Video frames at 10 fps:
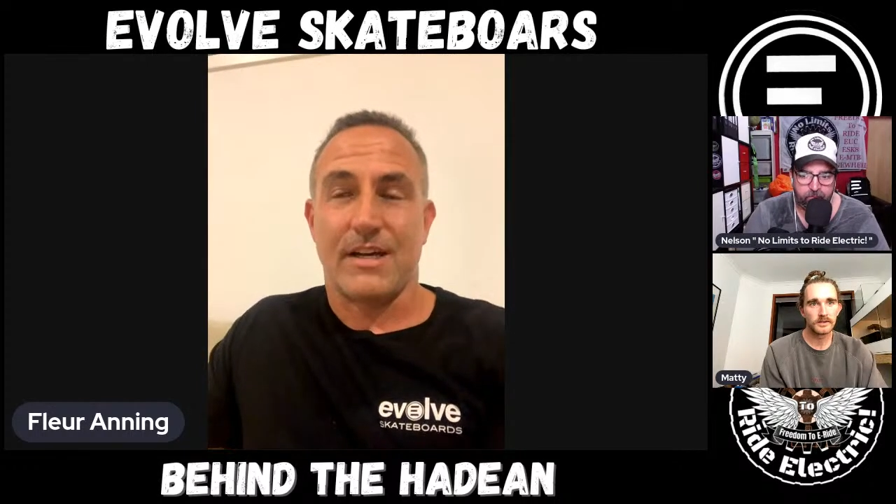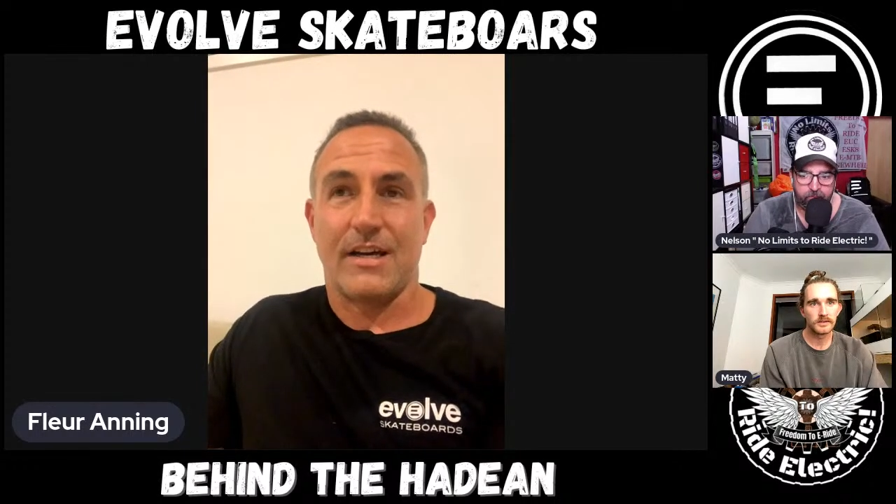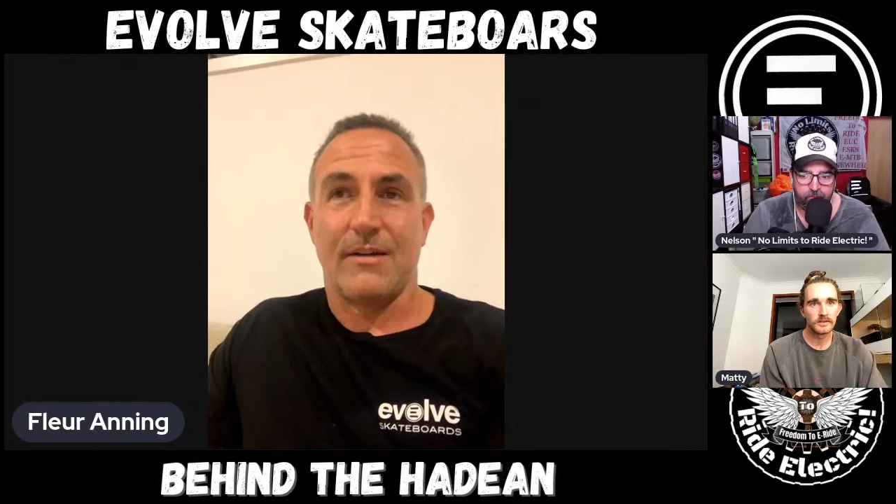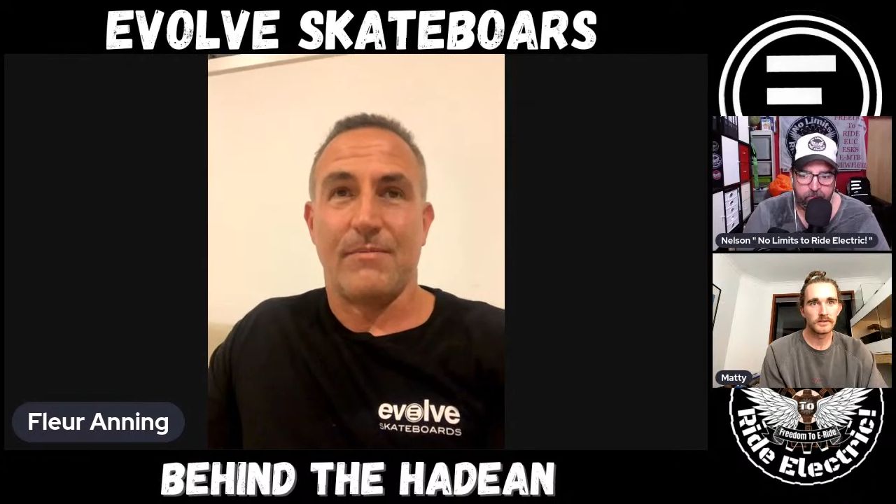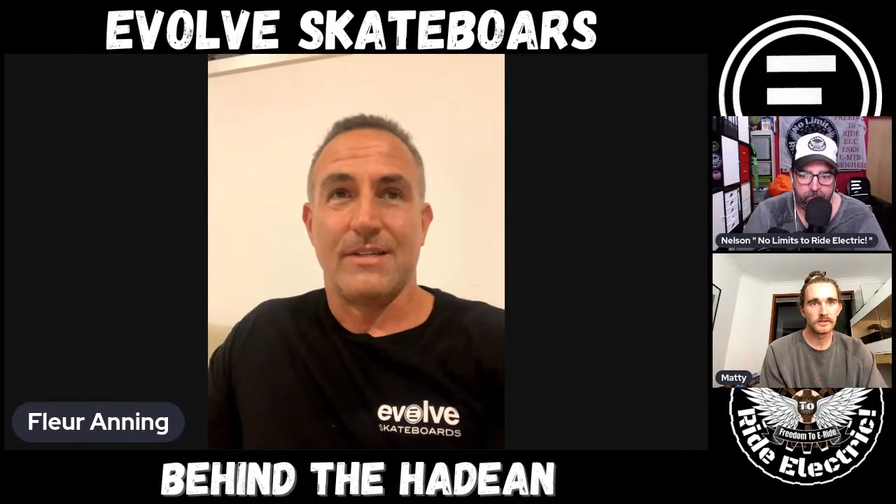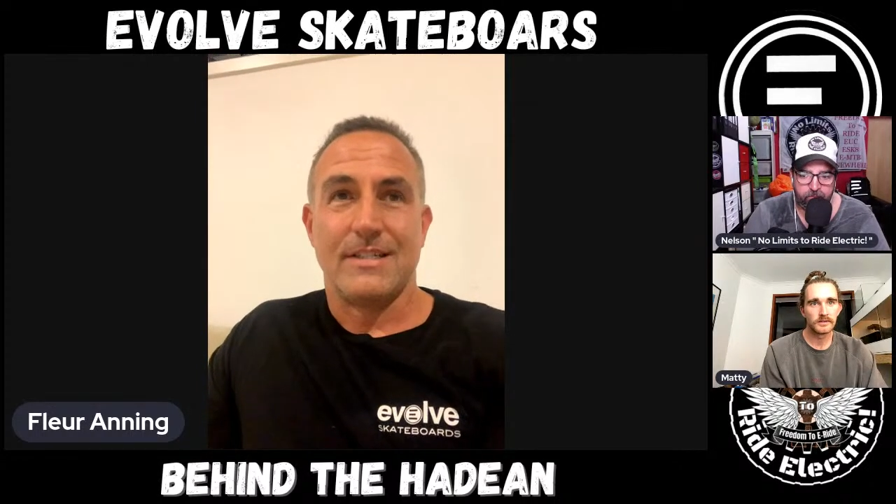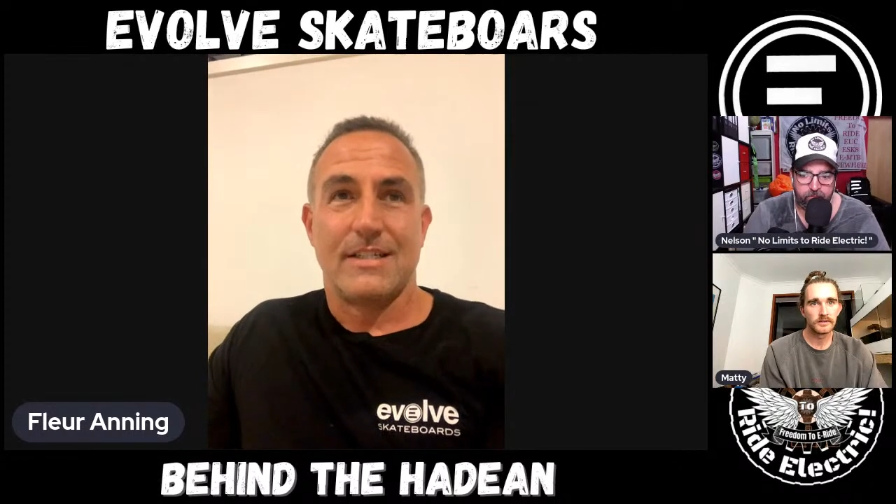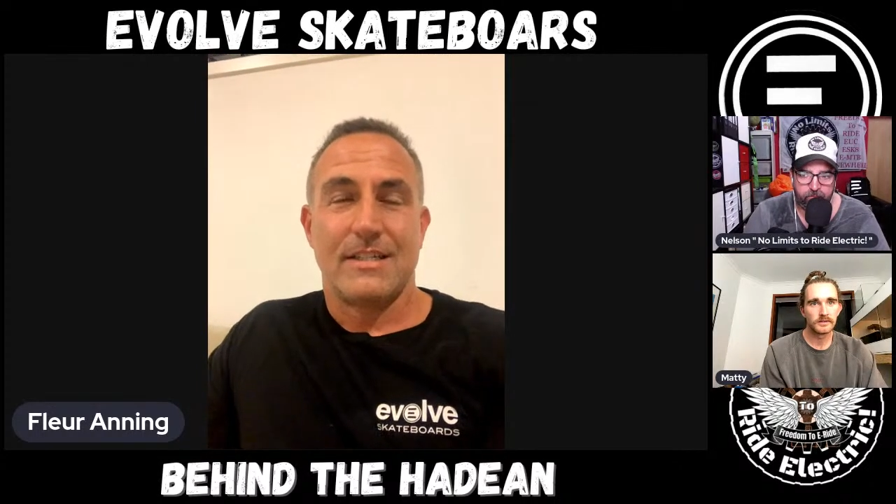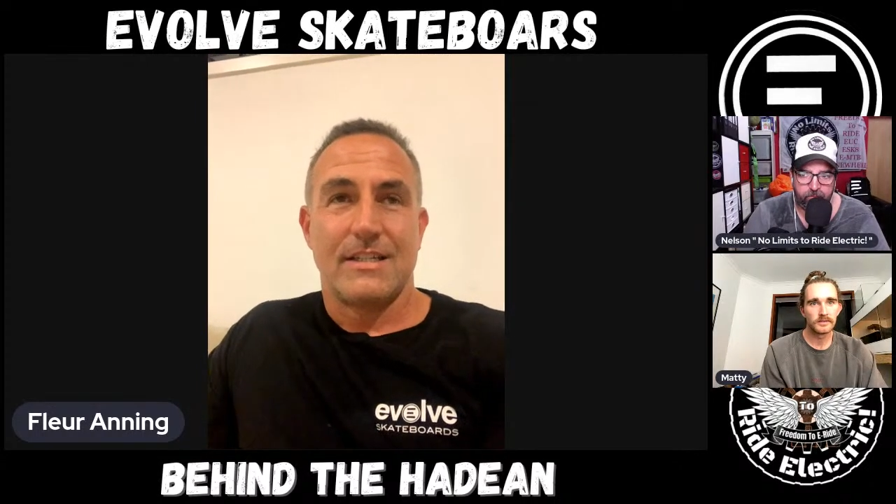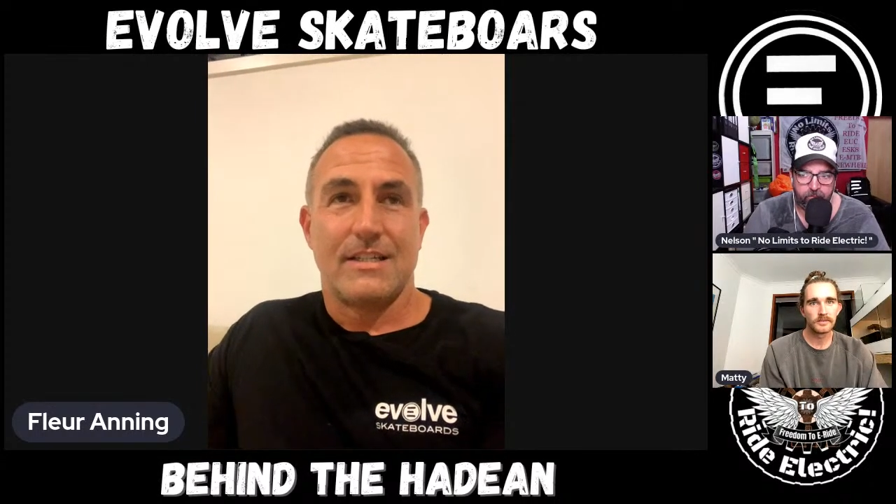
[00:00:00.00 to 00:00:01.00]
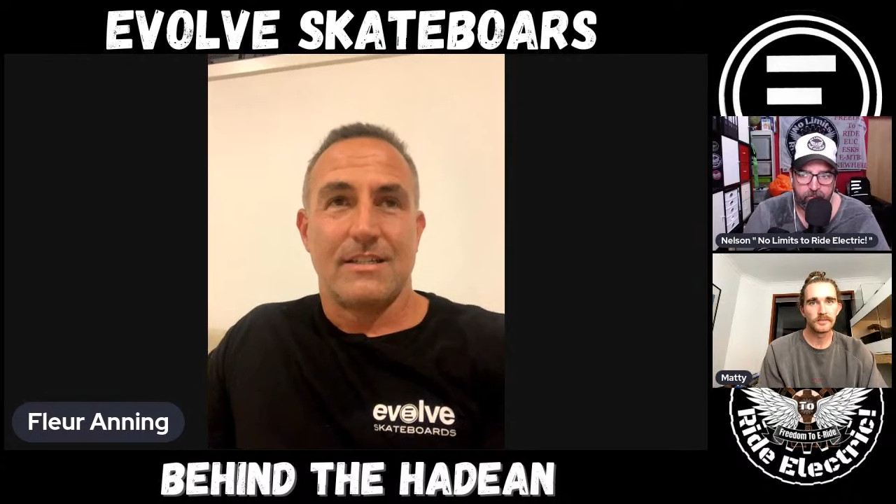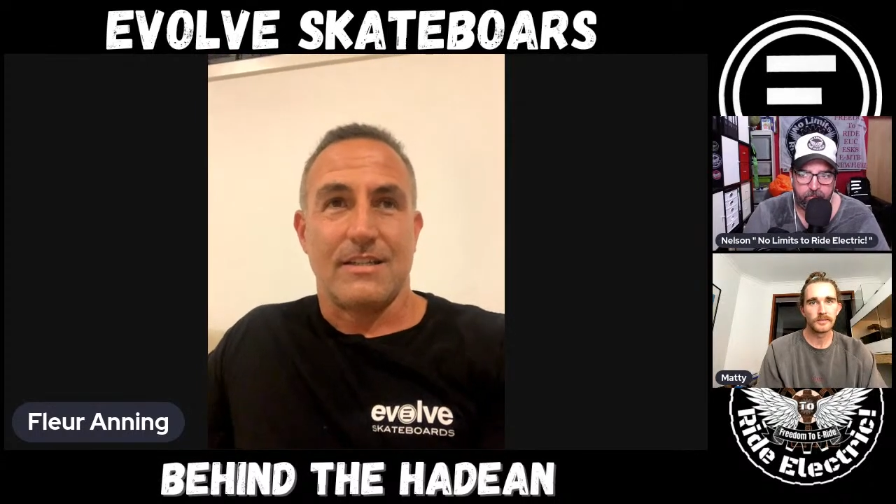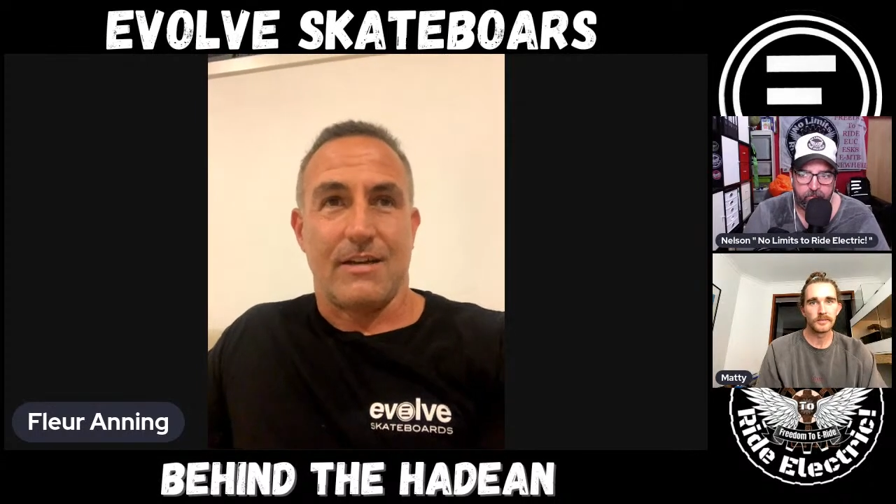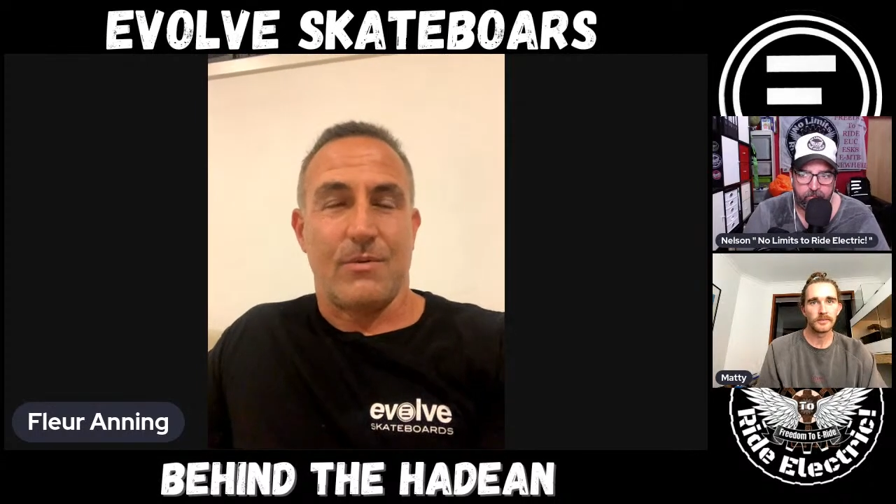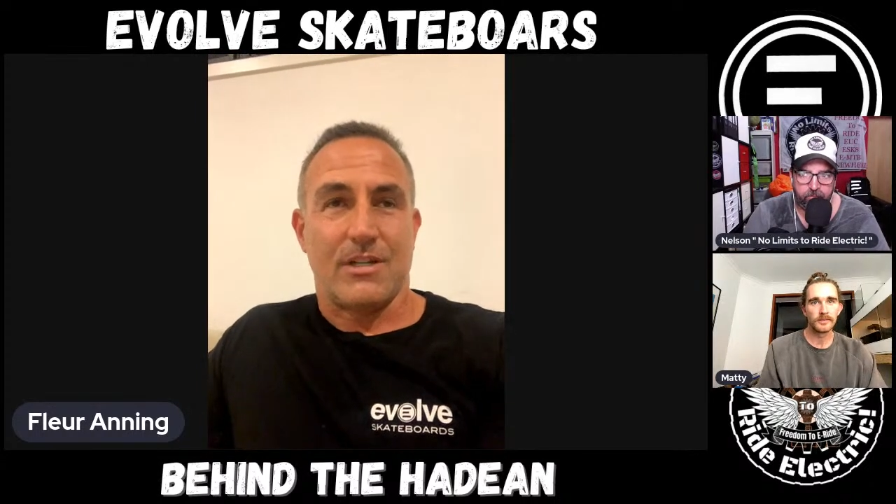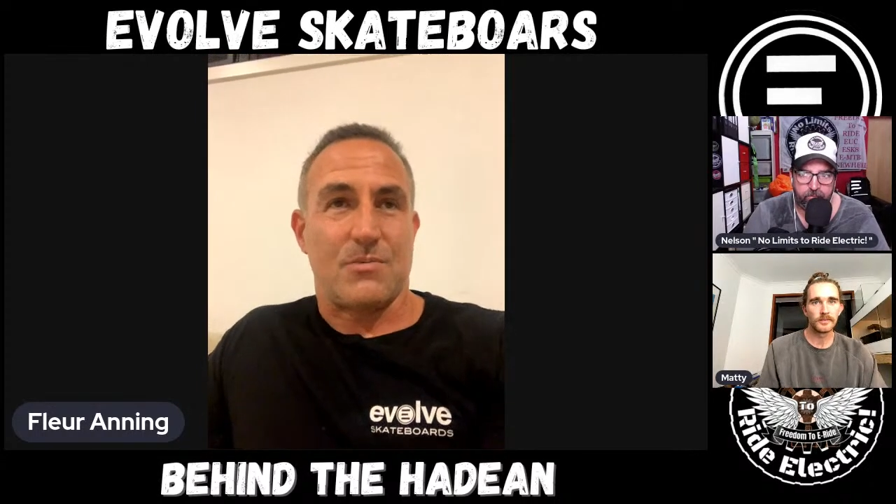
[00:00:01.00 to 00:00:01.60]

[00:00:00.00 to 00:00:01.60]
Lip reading: And